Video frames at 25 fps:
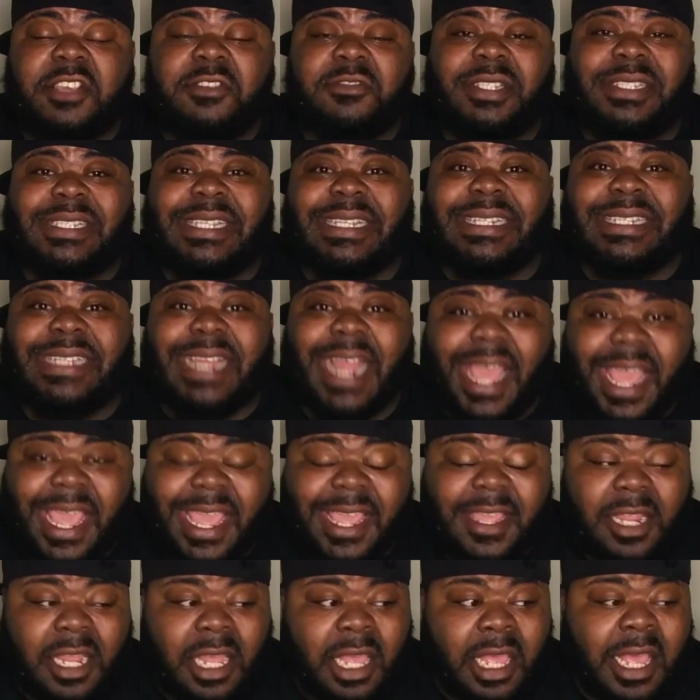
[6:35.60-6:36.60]
used to
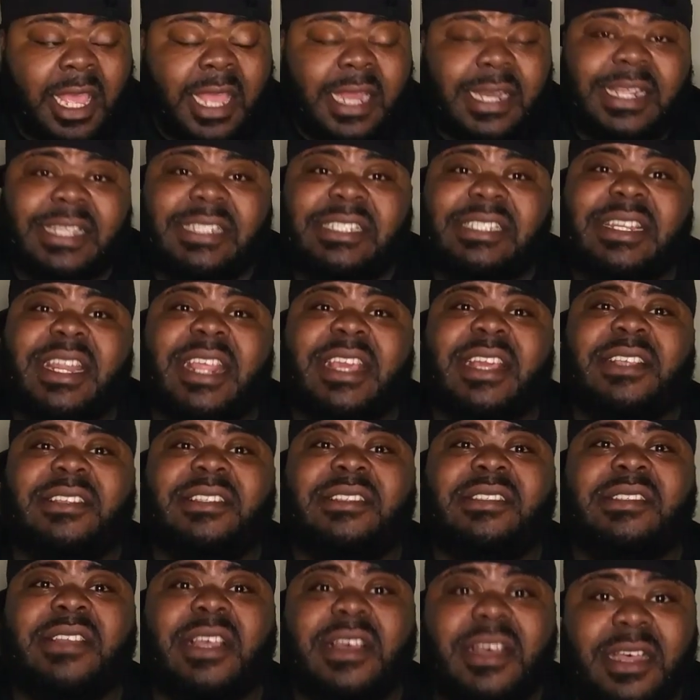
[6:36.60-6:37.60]
date this nigga's
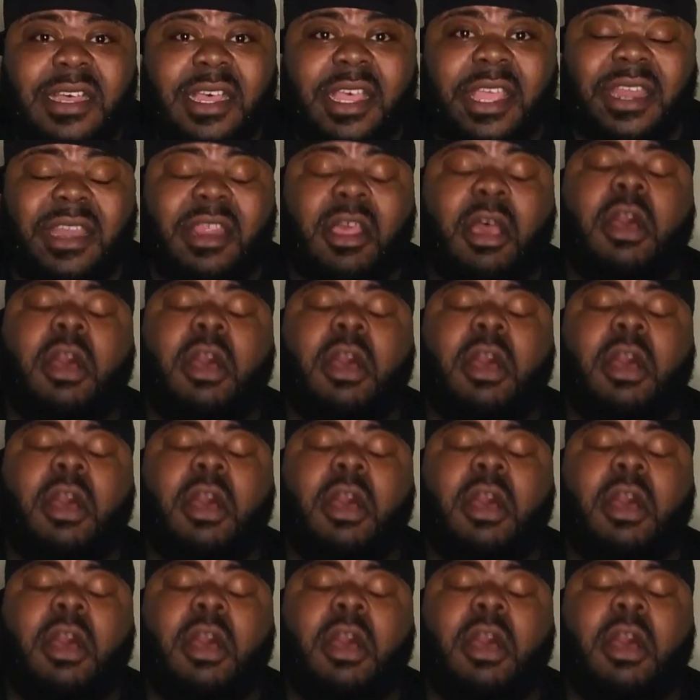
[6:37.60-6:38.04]
son.